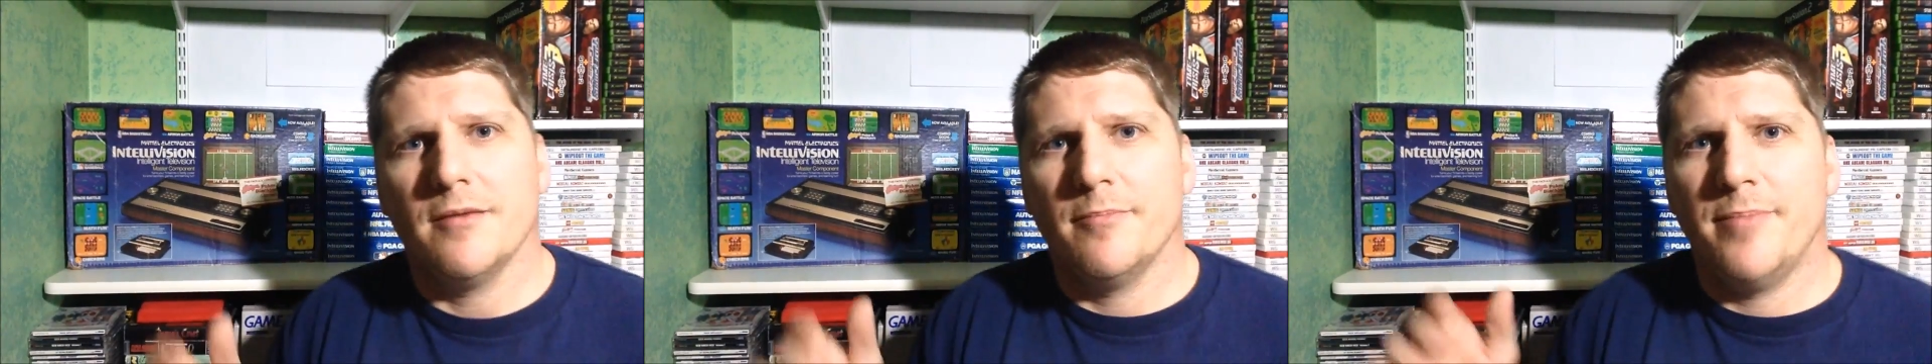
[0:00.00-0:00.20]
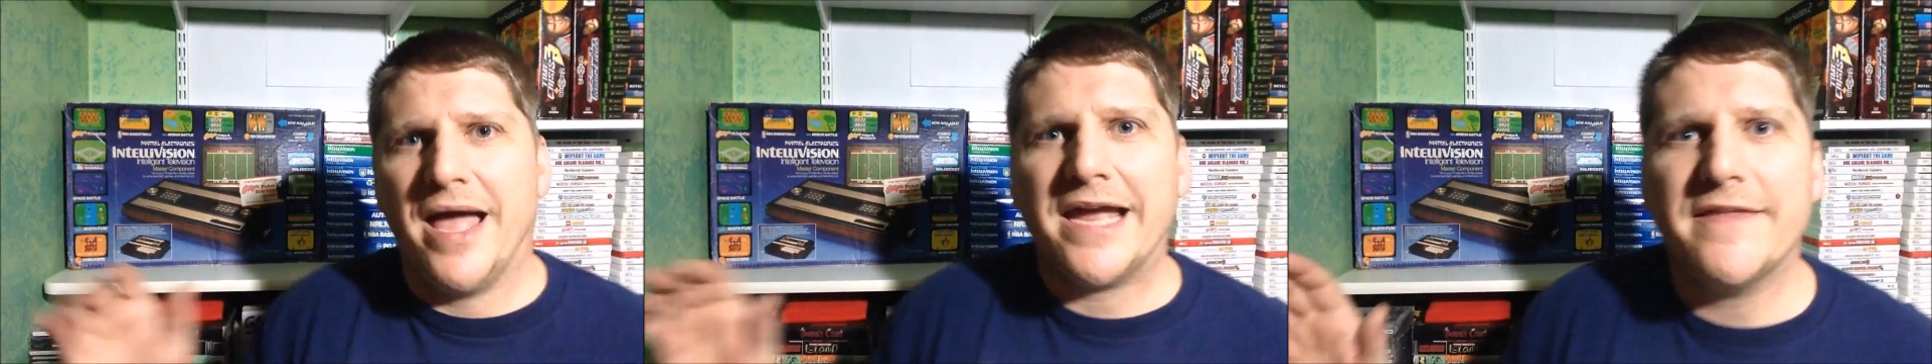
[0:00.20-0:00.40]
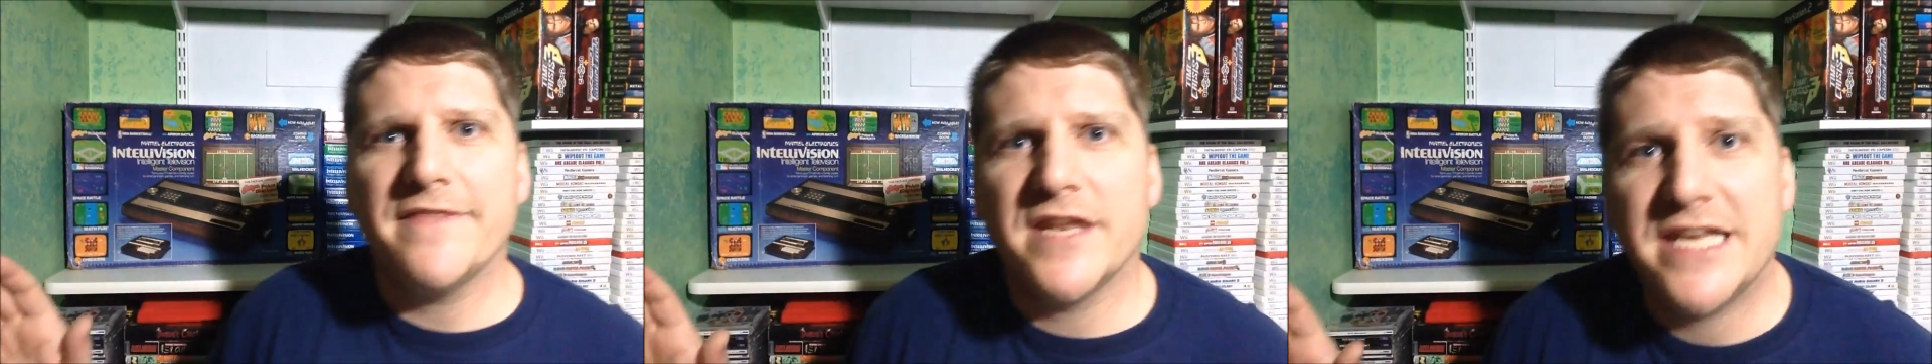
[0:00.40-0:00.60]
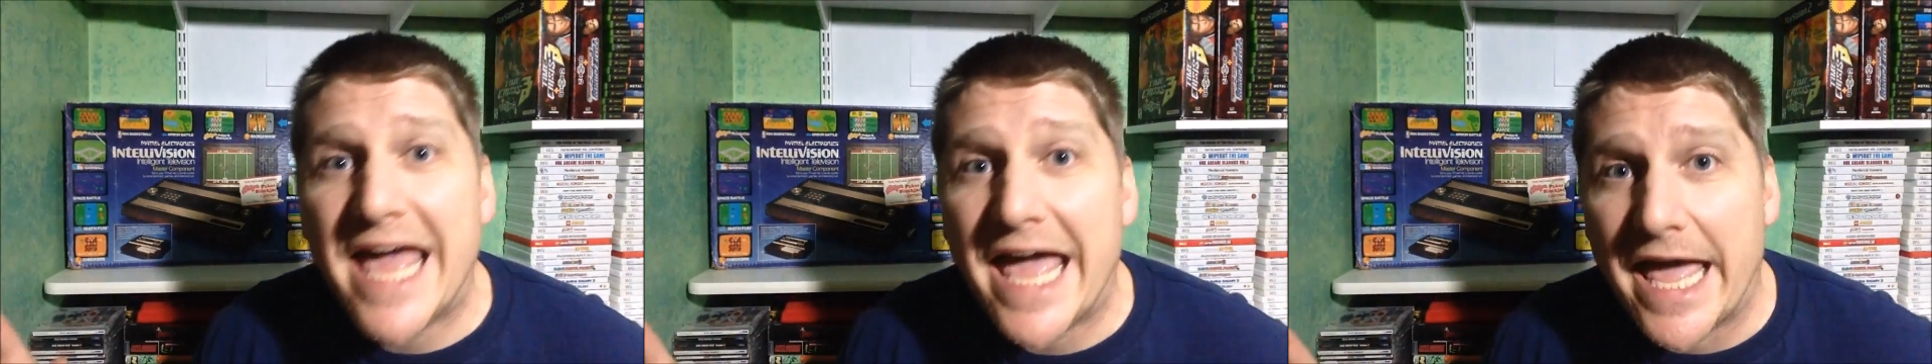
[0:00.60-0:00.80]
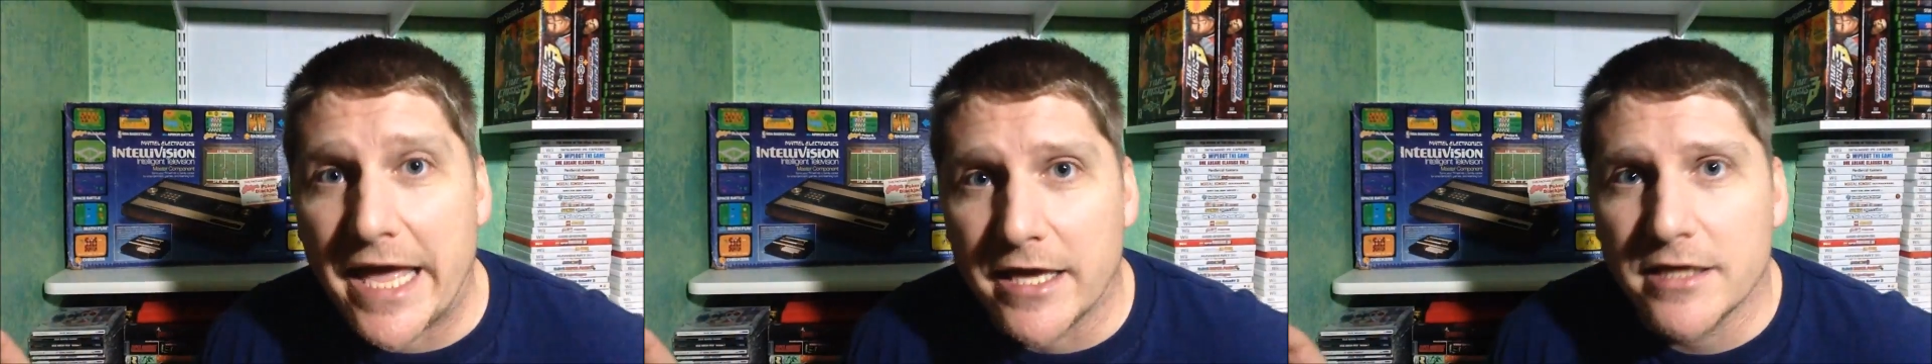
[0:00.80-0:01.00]
Back in the
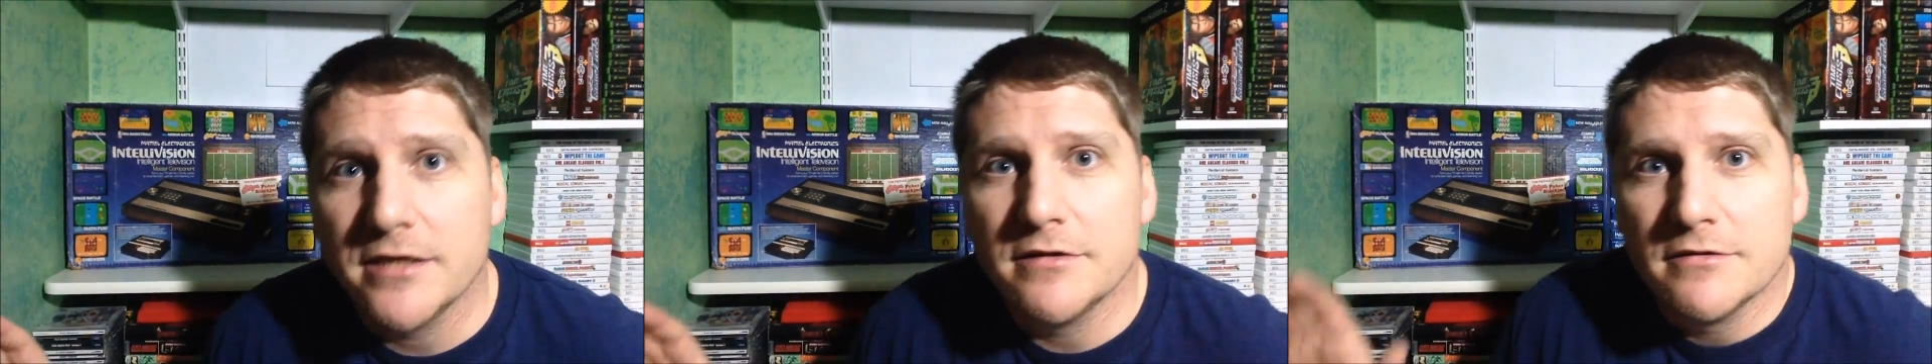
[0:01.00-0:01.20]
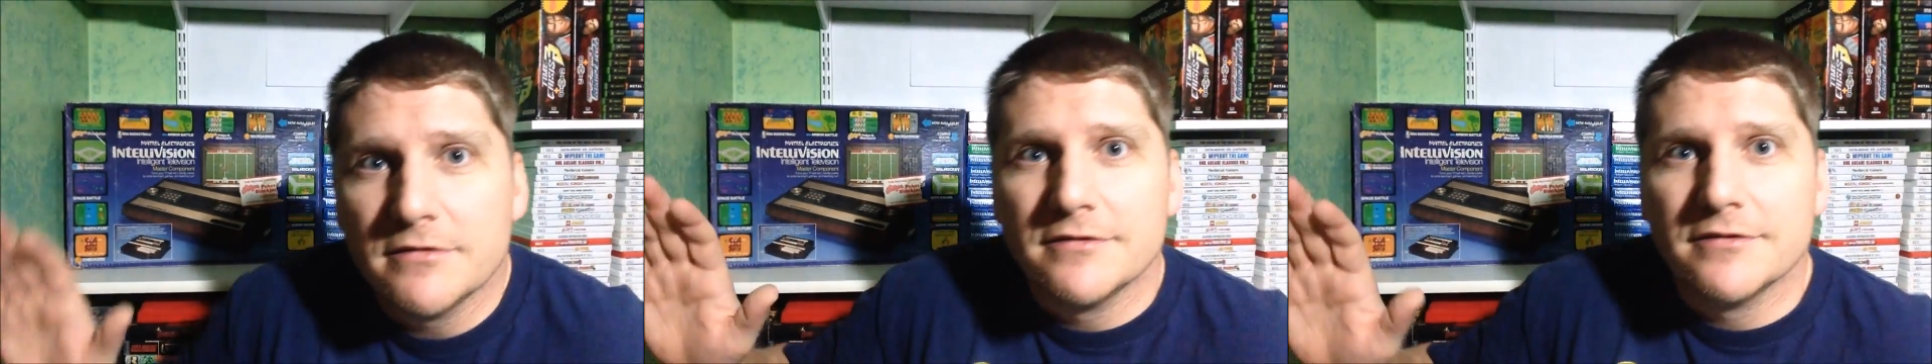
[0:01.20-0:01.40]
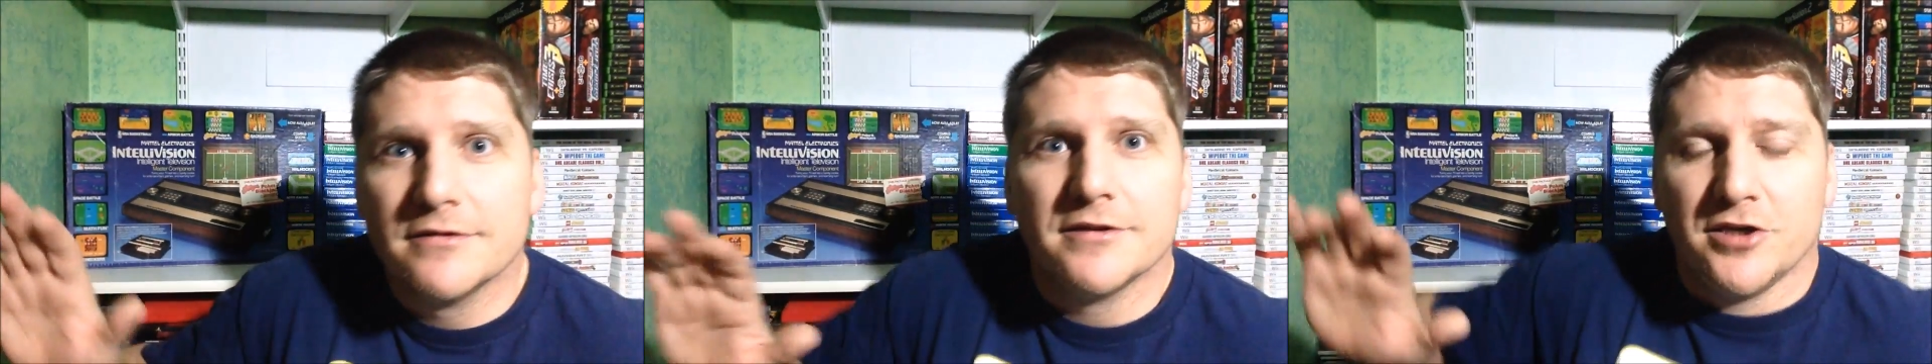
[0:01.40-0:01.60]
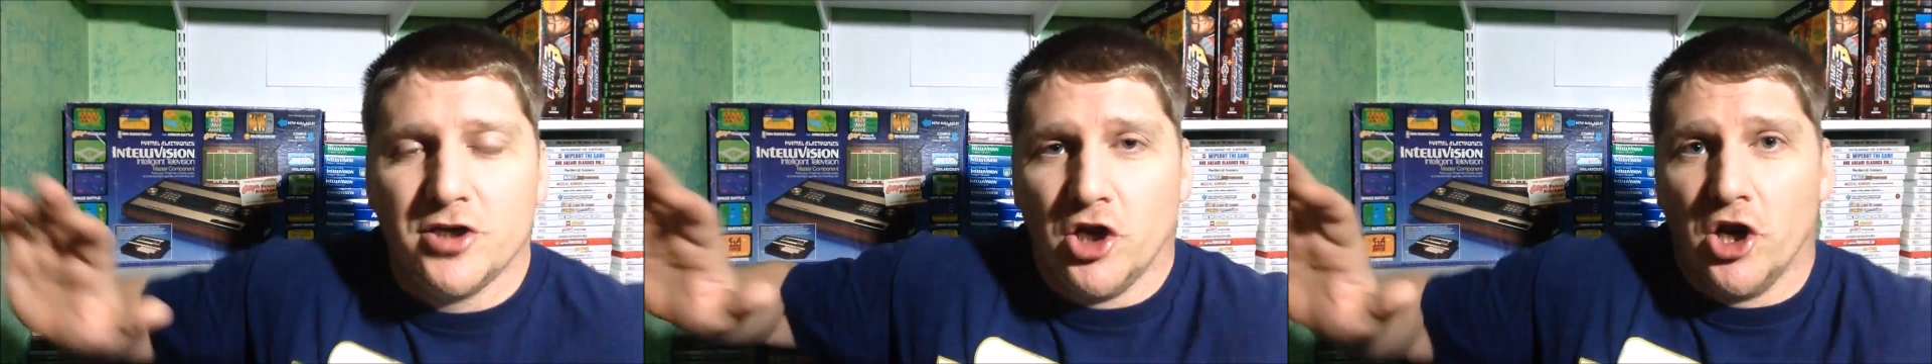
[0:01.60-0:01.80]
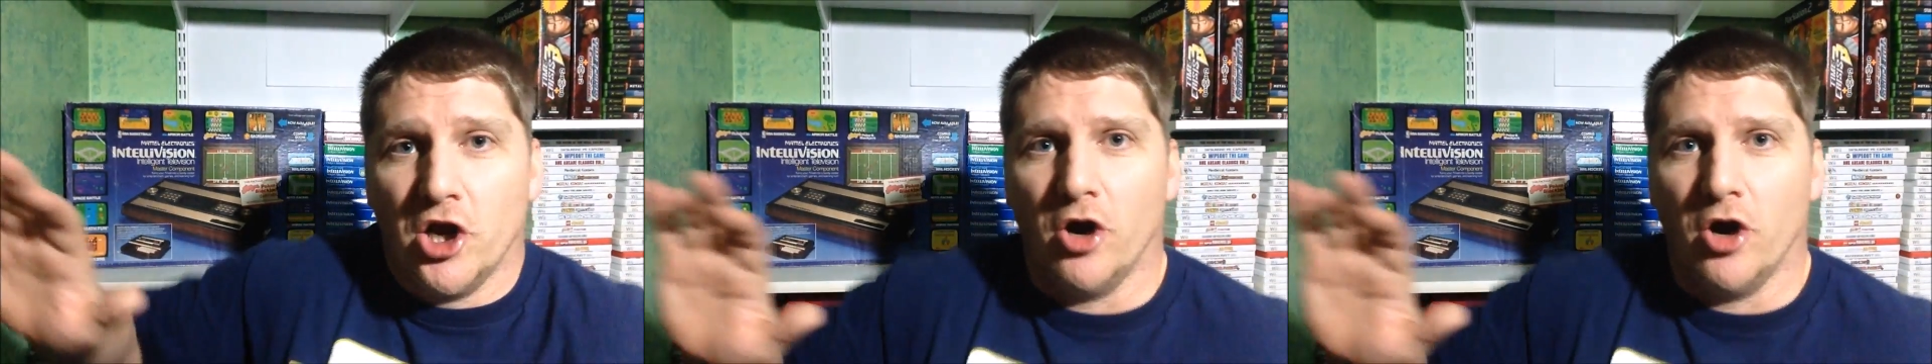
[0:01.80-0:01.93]
day, you